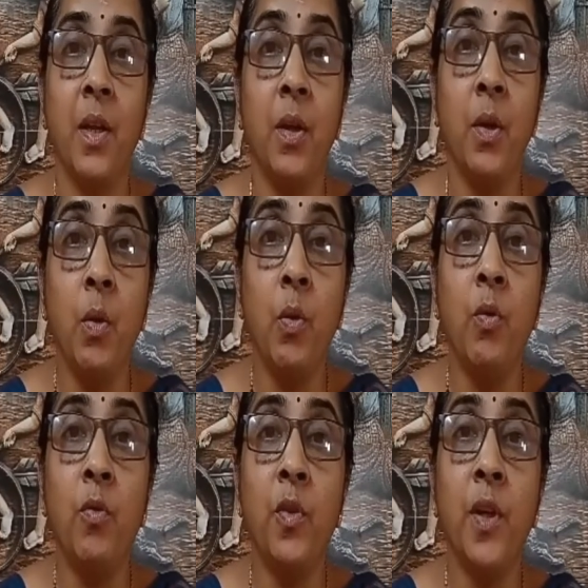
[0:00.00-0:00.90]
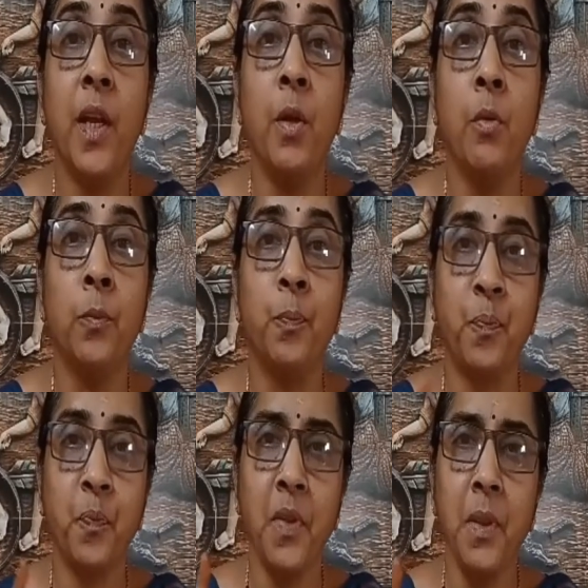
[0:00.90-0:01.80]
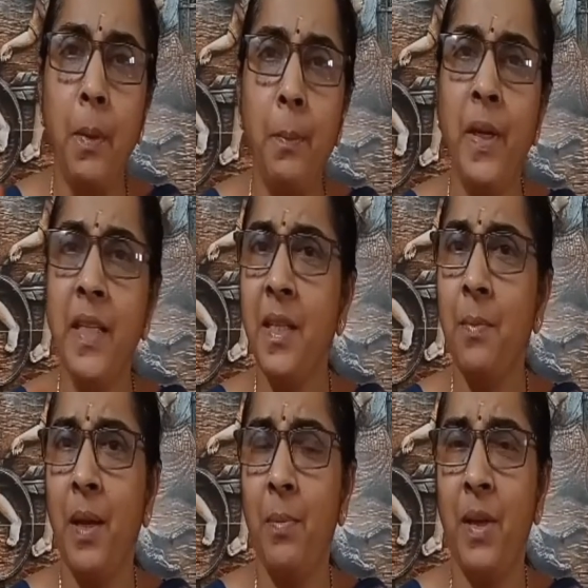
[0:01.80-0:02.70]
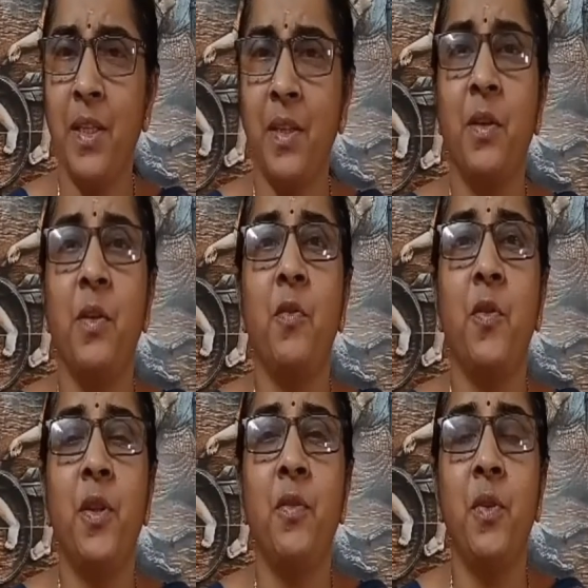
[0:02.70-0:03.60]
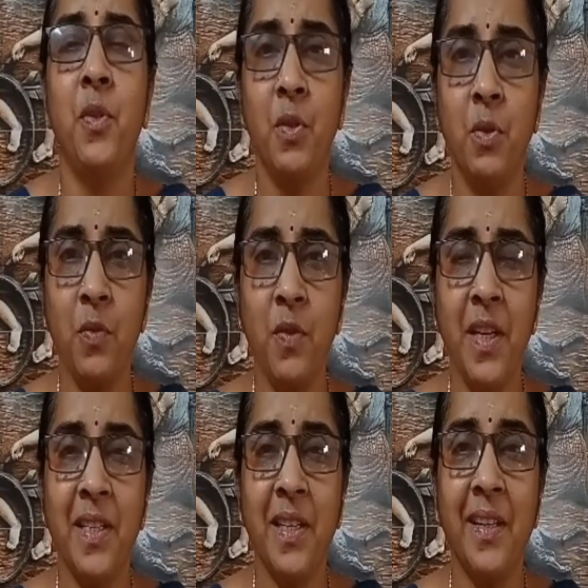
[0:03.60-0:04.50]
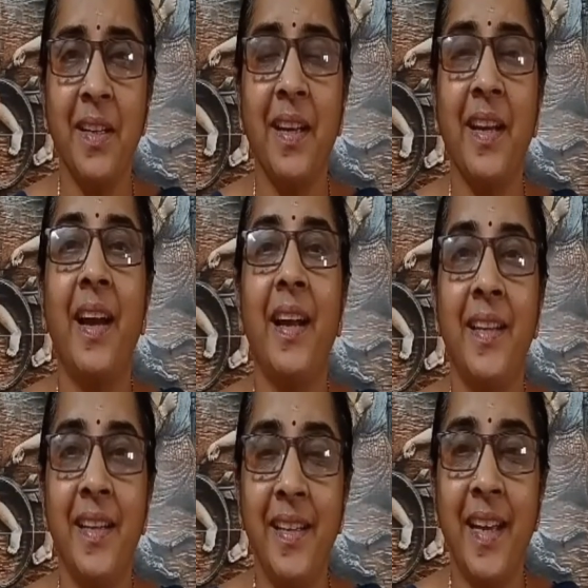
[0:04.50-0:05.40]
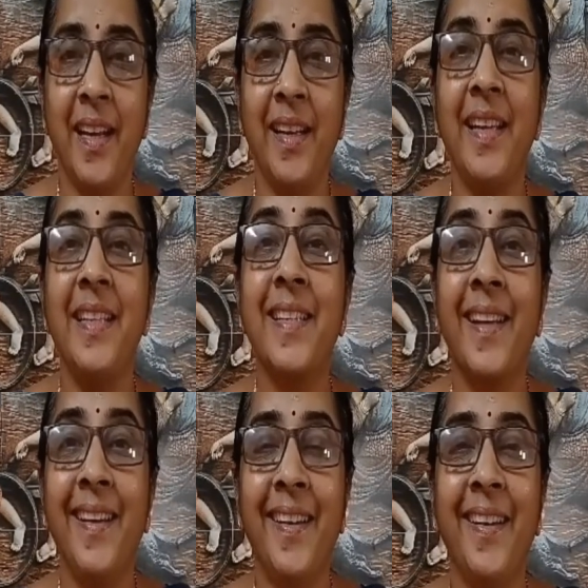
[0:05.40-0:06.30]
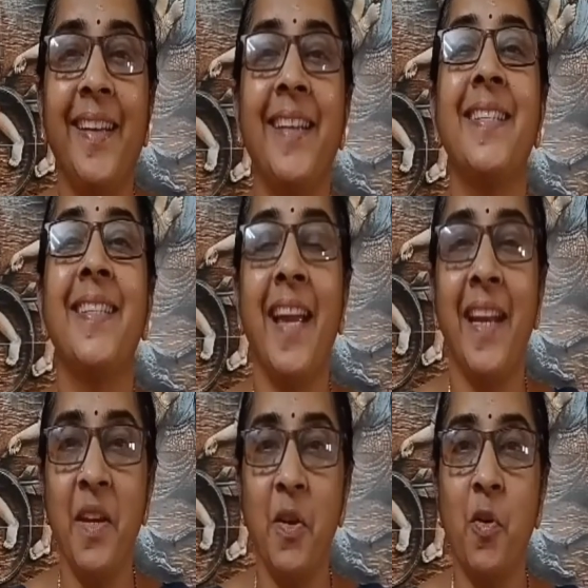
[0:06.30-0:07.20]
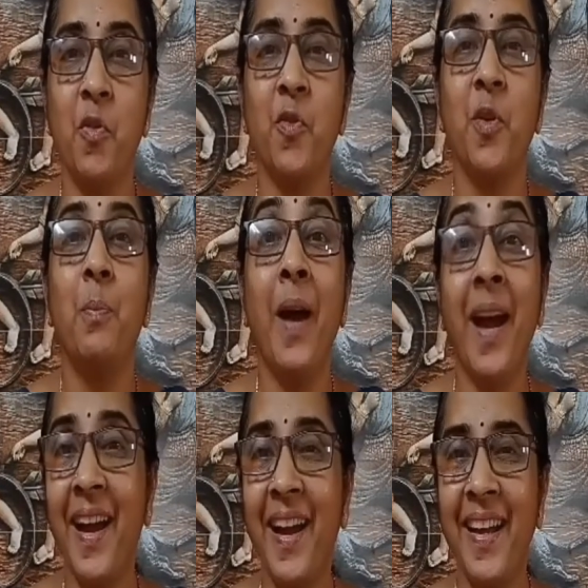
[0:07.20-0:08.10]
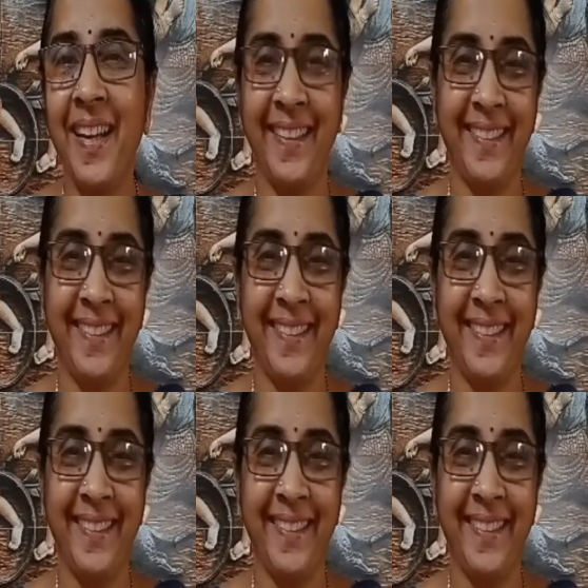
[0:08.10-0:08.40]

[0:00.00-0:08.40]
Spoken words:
Don't forget to press the bell button for the future notification. Until then, it's Kalyani signing off. Bye.